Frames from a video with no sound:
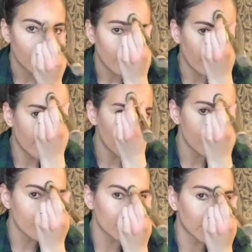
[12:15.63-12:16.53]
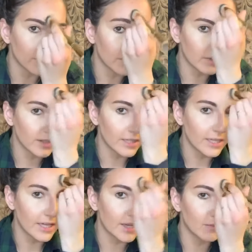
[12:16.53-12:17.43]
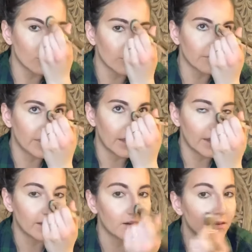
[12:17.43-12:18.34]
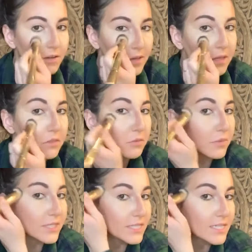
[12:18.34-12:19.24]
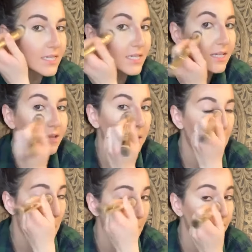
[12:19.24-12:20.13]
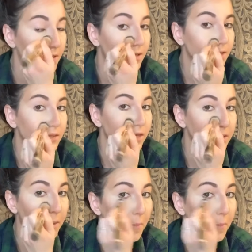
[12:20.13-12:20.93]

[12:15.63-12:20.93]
And this is where we really get more of that like 3D look.